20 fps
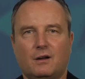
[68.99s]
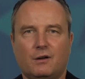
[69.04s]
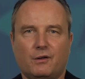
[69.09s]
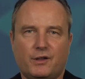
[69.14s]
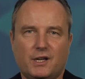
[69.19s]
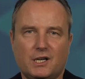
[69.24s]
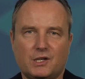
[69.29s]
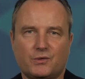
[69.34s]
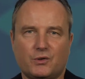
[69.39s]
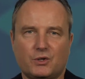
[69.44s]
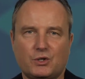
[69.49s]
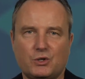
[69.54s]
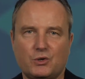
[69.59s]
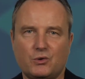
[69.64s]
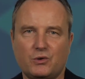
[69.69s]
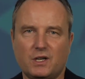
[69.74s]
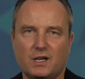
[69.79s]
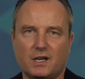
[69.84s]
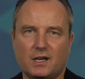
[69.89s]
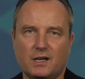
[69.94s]
Thanks for
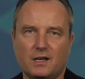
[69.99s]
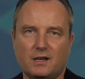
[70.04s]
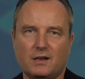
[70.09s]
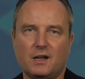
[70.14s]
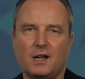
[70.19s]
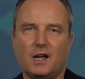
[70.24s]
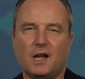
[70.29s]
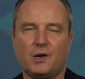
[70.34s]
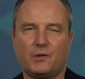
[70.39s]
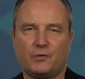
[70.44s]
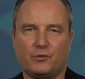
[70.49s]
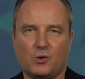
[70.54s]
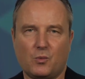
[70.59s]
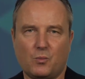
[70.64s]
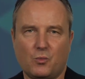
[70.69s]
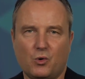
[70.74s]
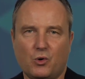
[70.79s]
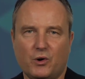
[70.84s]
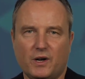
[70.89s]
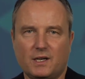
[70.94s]
tuning in, and for
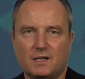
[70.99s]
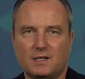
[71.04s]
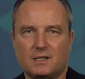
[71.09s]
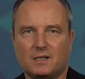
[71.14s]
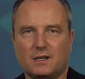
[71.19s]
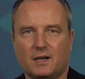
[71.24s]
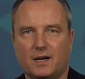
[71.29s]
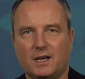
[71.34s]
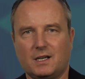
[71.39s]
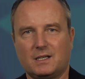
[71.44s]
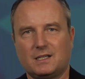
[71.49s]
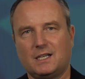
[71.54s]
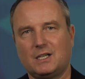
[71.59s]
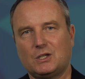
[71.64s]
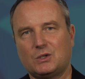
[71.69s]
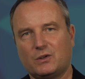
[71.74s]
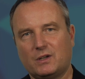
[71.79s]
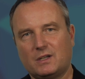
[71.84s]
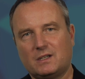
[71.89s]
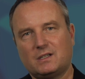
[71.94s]
more insights
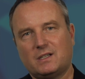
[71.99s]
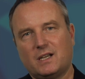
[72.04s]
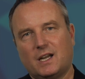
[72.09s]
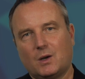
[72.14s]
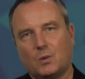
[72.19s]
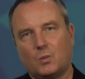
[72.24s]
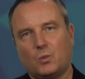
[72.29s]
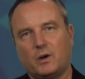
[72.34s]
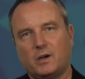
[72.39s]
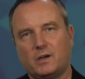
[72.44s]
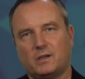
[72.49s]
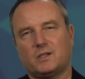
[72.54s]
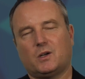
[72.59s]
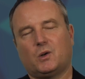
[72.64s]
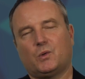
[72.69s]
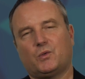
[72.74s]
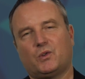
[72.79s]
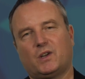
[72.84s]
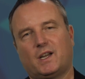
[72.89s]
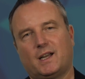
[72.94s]
into the tech world,
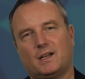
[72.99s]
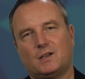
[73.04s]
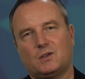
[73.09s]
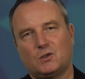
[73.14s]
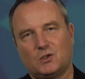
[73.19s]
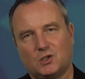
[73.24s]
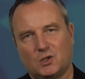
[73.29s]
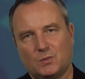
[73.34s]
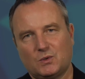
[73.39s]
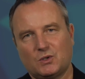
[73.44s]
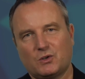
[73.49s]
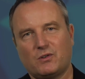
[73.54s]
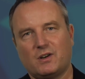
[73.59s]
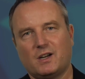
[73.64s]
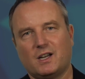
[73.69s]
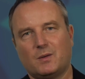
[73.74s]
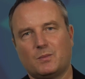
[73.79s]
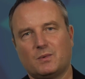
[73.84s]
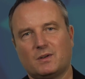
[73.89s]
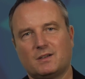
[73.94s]
don't forget to
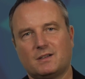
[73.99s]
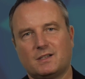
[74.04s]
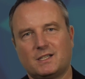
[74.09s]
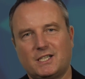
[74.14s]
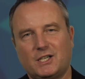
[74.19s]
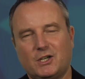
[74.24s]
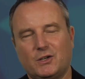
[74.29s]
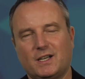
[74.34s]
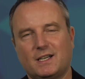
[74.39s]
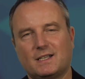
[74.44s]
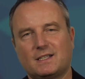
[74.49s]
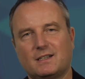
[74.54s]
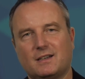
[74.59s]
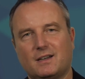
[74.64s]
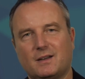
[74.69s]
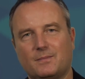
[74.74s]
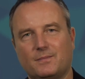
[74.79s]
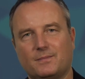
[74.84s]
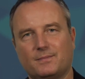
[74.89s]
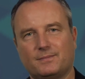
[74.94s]
subscribe. See you next
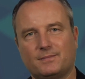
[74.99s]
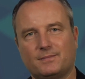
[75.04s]
time.